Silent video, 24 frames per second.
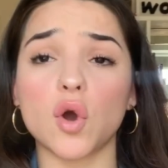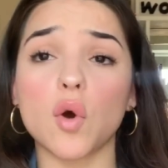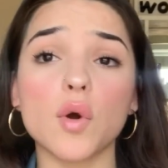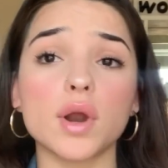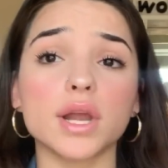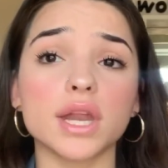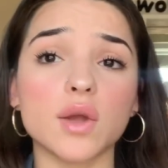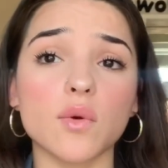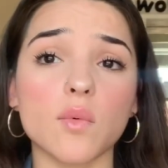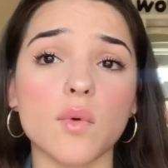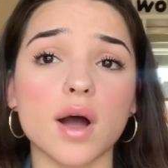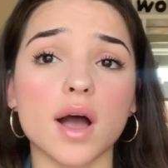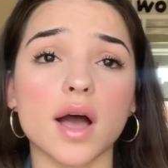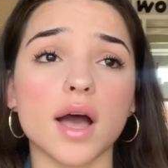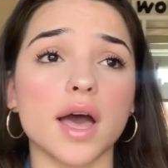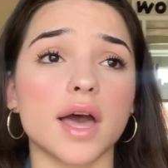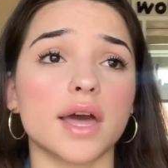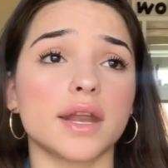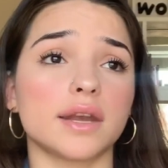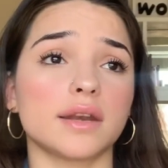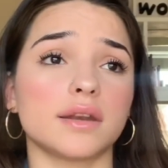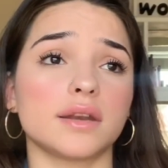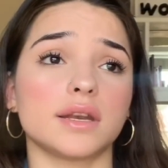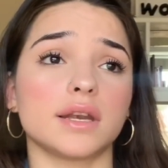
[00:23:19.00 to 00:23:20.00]
know
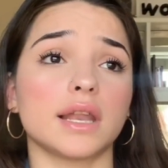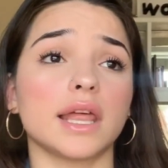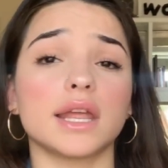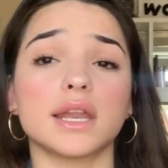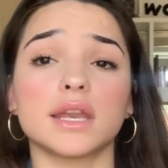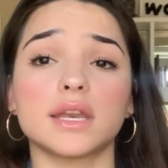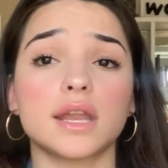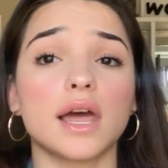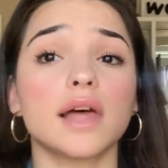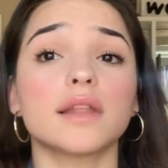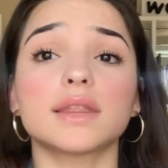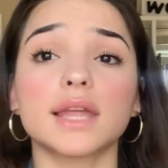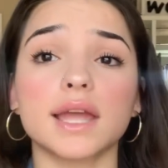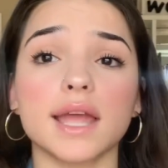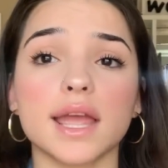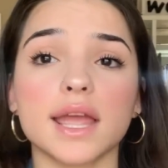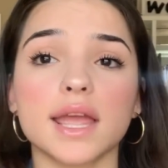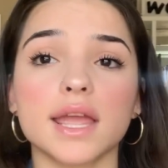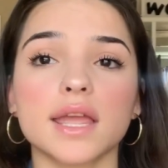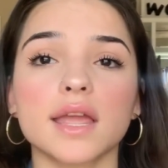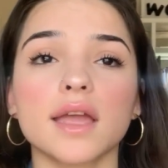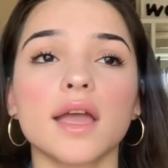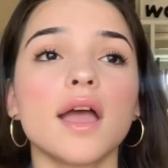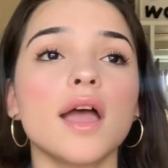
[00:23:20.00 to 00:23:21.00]
anyone, like
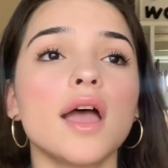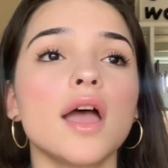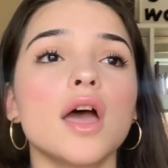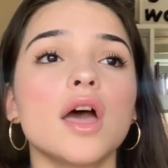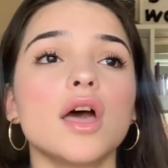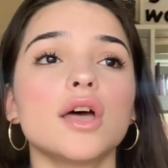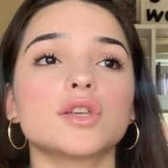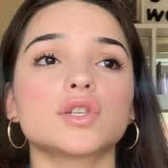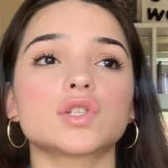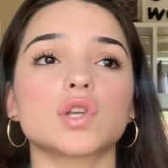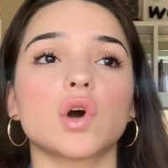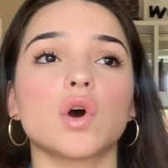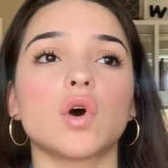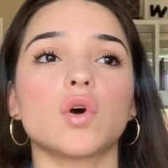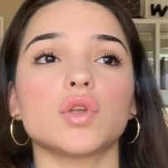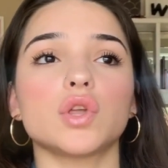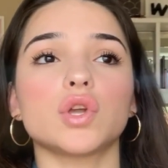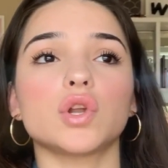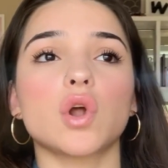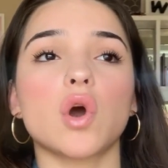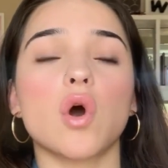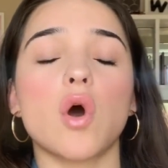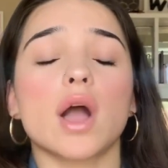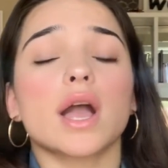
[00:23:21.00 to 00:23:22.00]
nothing. So,
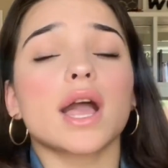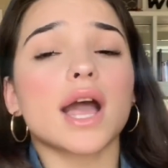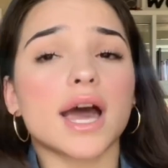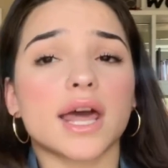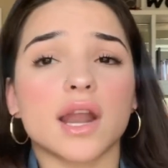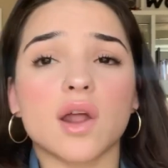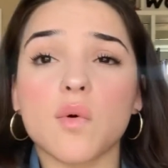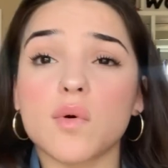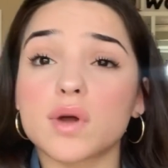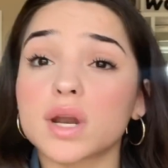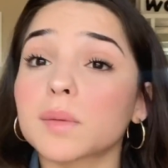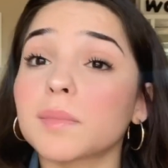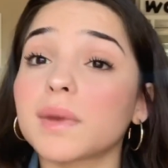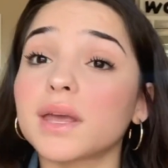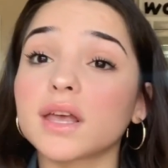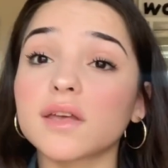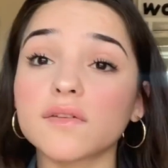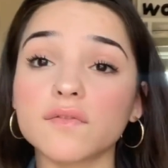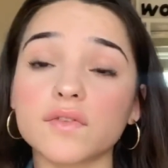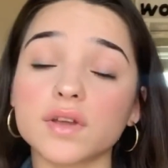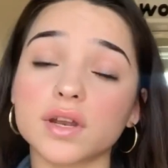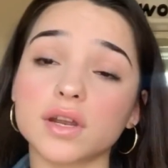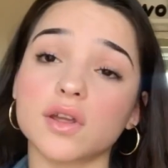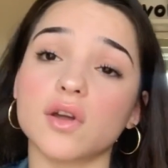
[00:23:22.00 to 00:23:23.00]
you know, I kind of want to make
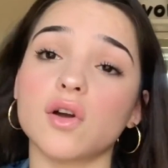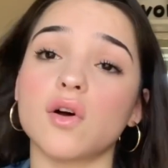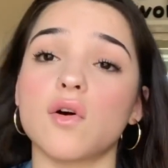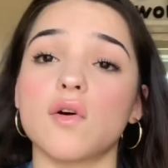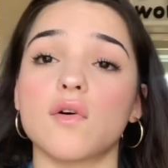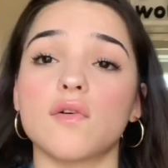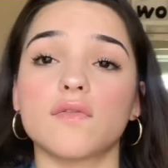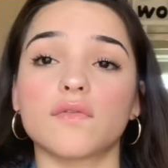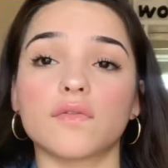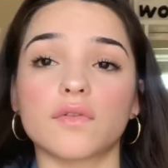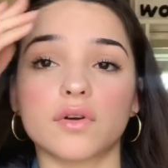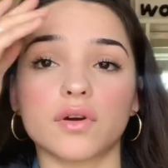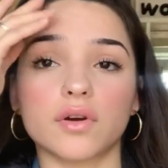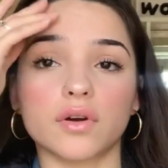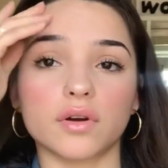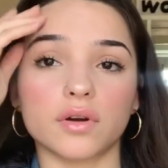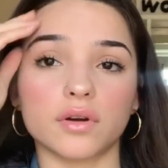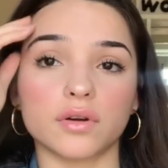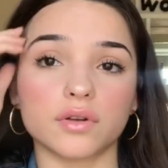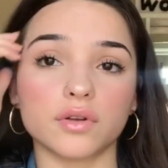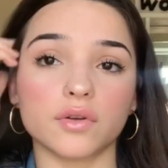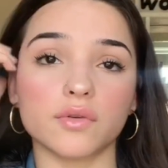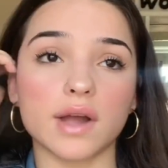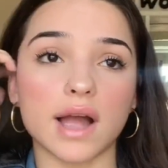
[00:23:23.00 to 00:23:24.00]
a video
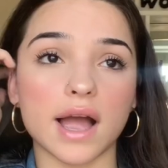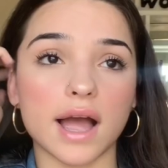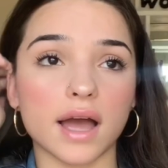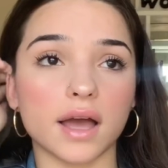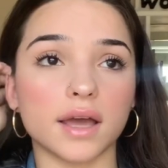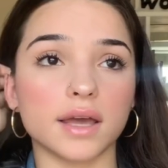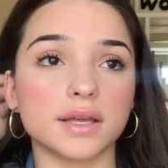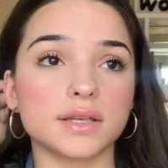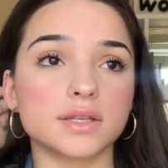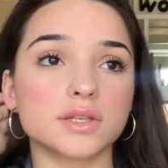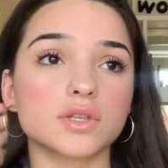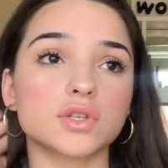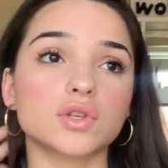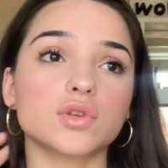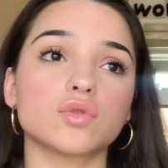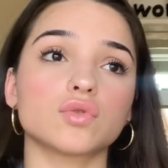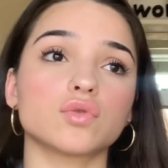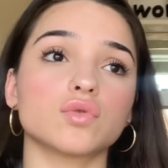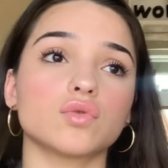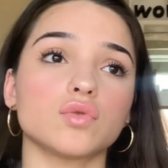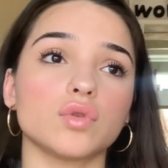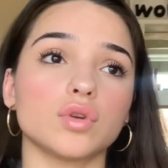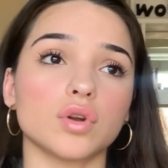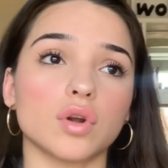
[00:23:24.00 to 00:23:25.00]
for you guys to,
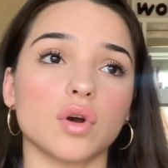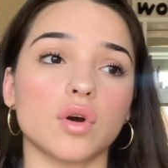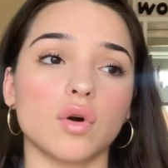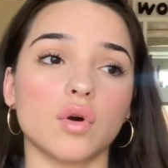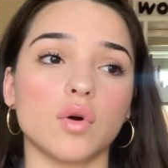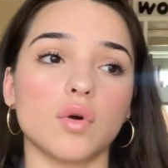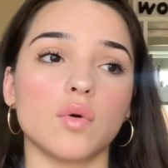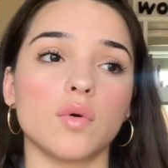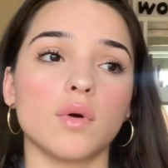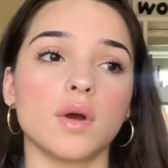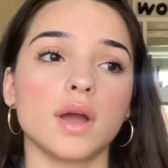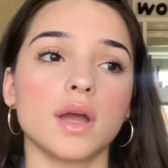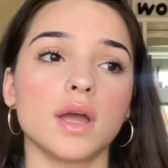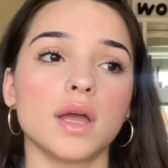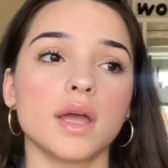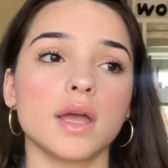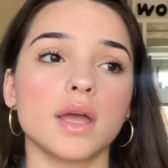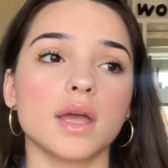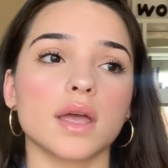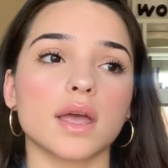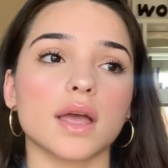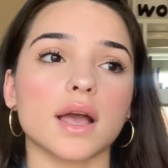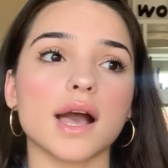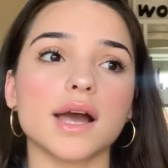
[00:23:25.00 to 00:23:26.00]
you know,
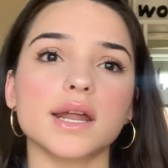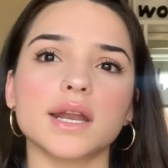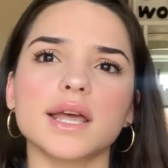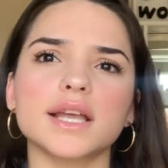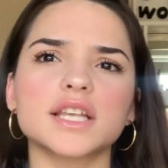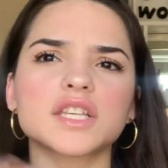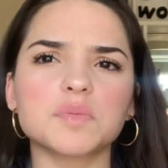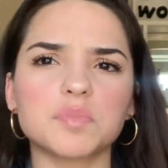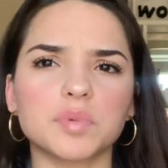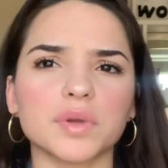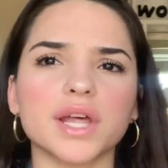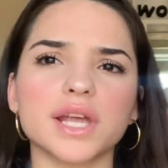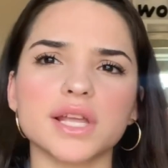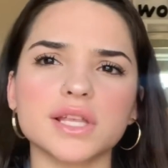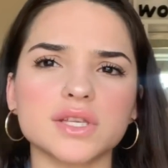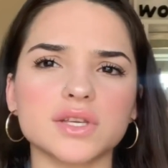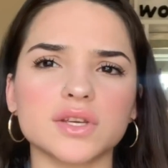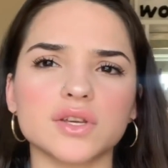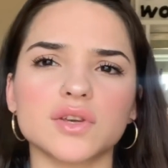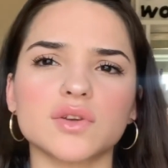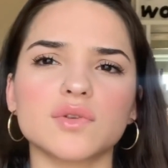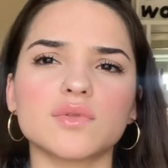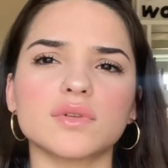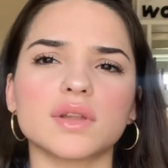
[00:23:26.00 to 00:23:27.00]
kind of explain
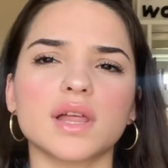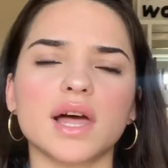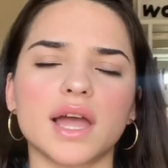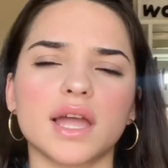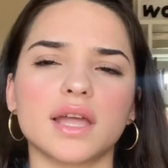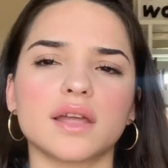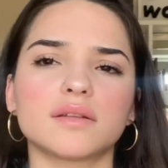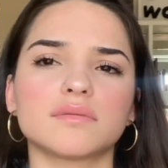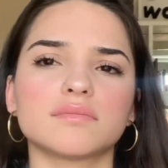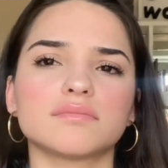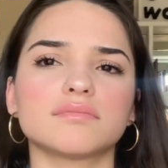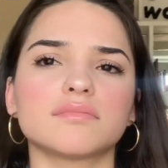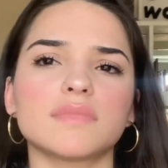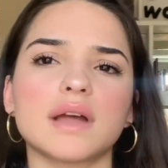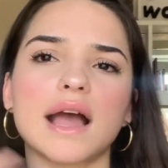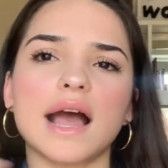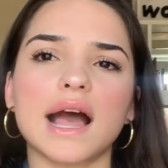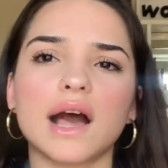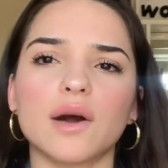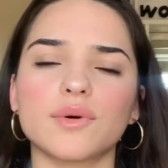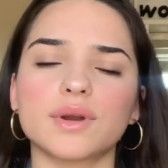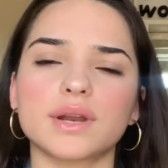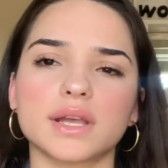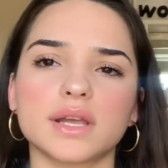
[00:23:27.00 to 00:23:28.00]
to you like
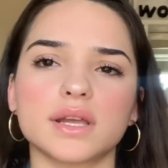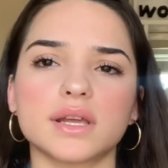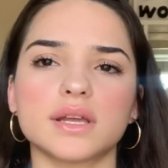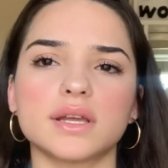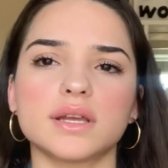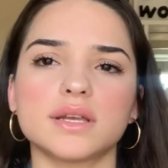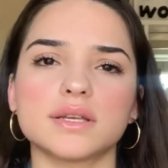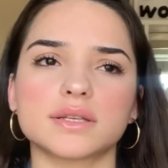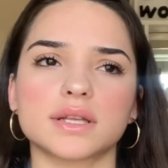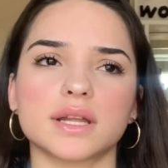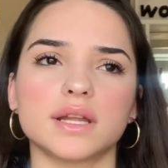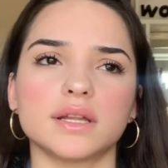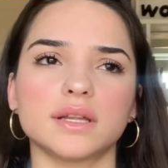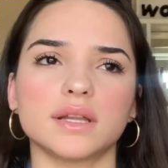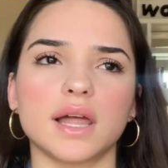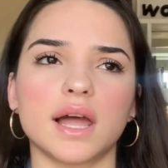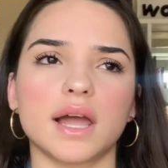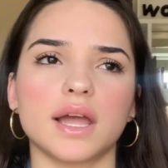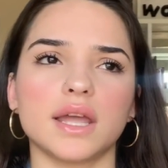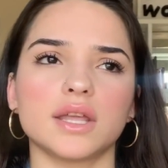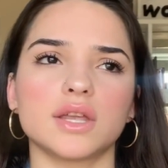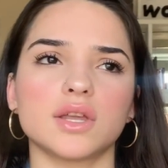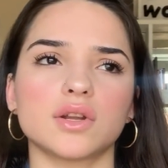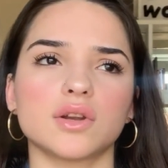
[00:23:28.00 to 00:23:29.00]
how it is, and
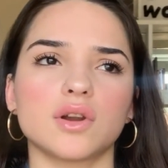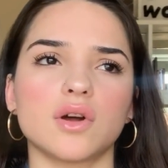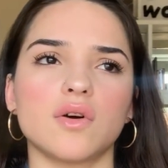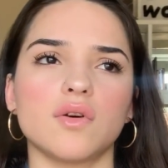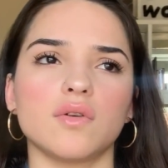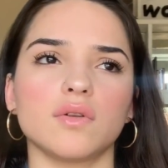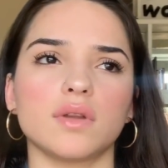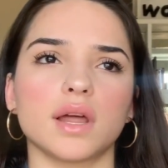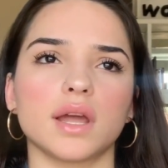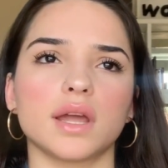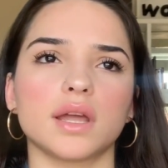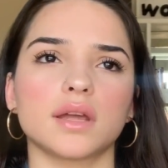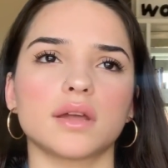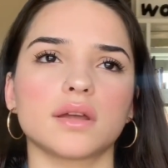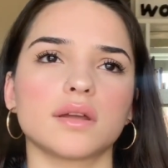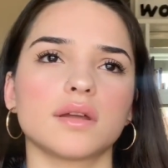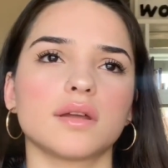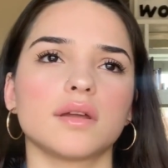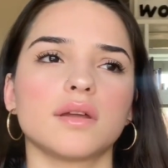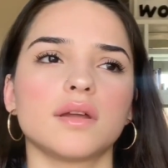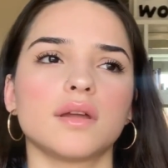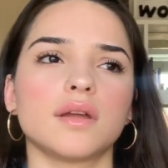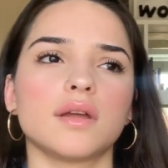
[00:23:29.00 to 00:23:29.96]
like, you know, like